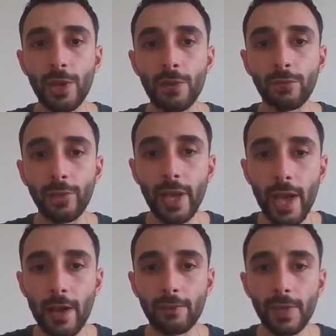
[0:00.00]
if we
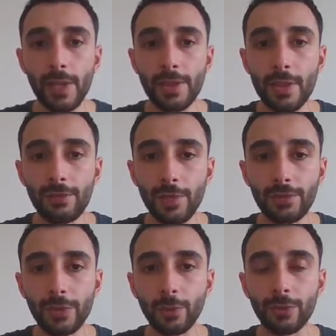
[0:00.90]
have the
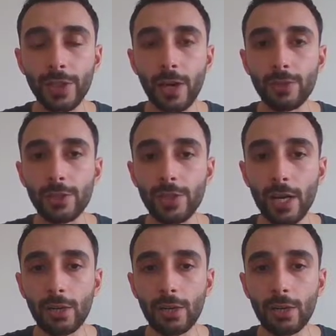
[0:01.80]
50 moving average